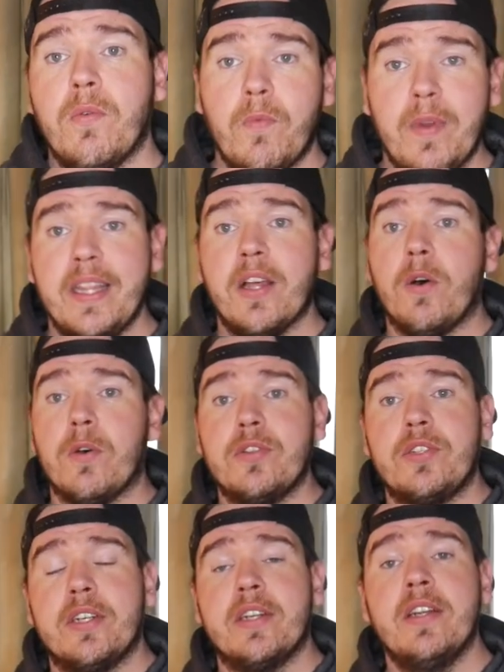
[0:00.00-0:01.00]
with the
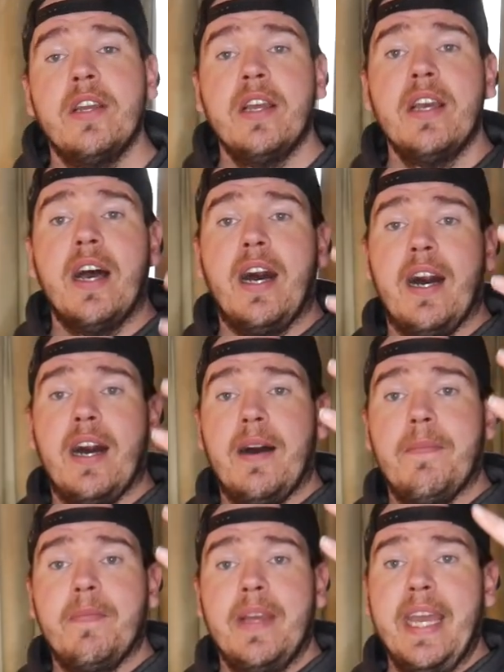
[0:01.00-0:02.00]
holster. Um,